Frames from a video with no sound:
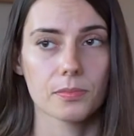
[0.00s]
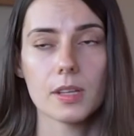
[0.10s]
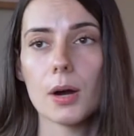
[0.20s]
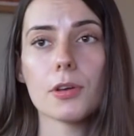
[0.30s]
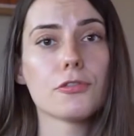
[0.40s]

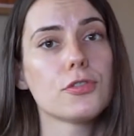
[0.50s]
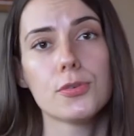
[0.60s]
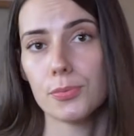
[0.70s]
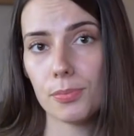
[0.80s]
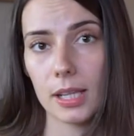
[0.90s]
Now, if
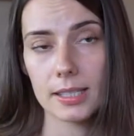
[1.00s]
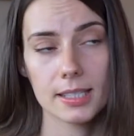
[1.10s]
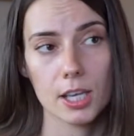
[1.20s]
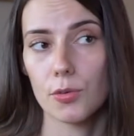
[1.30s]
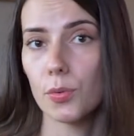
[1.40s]
let's
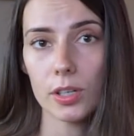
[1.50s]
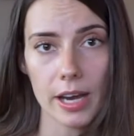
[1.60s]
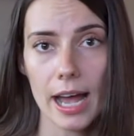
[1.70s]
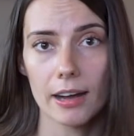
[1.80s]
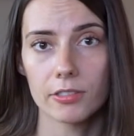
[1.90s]
say you wouldn't
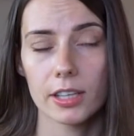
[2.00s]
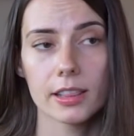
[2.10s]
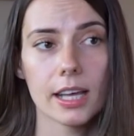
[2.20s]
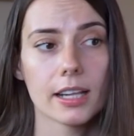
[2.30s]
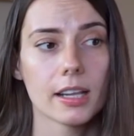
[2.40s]
have
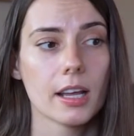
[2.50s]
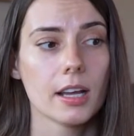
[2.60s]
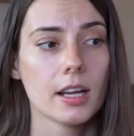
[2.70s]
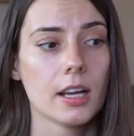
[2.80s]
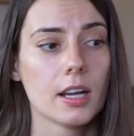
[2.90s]
it, then
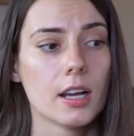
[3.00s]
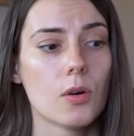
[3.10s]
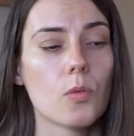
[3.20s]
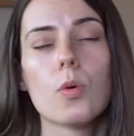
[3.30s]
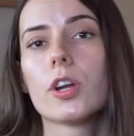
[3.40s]

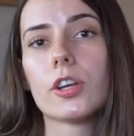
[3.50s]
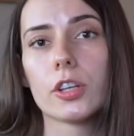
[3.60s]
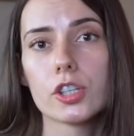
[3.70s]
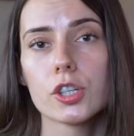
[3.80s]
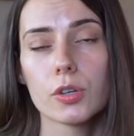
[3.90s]
what are you
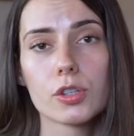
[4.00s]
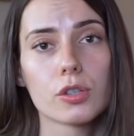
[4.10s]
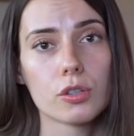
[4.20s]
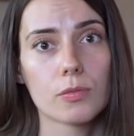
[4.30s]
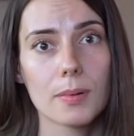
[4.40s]
going to show? You're
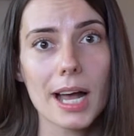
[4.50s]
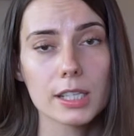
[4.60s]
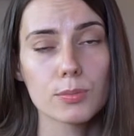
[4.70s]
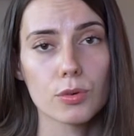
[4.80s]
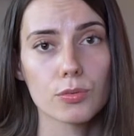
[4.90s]
showing your
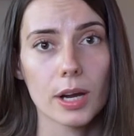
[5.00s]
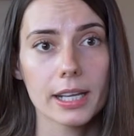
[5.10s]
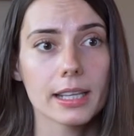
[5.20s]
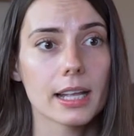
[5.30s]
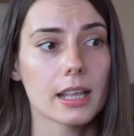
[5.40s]
passport,
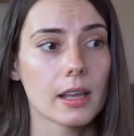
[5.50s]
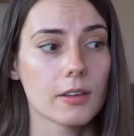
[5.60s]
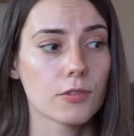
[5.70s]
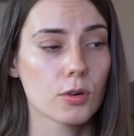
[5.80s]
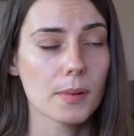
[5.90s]
right? And
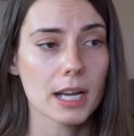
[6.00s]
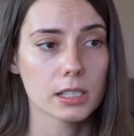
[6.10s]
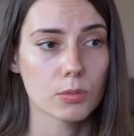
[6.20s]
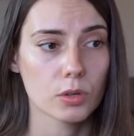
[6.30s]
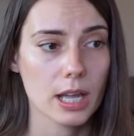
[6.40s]
if your
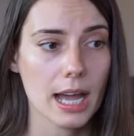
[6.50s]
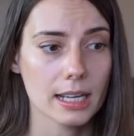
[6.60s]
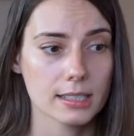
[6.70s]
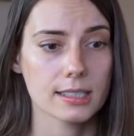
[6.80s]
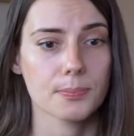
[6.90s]
passport
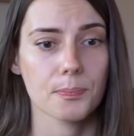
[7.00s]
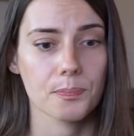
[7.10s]
has